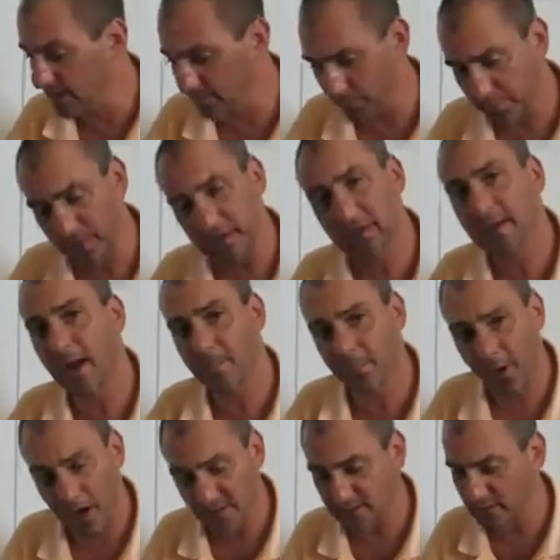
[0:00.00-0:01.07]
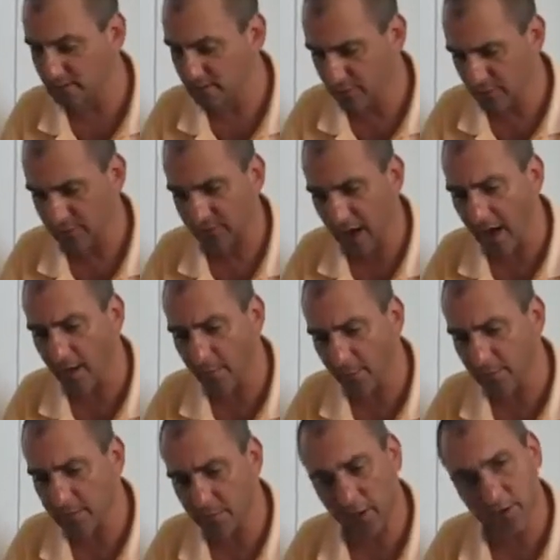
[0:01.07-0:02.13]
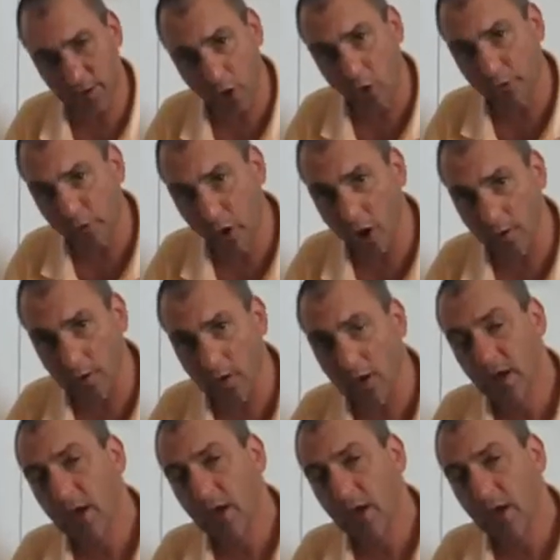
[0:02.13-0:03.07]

keep repeating that process until you've got it pretty much all done.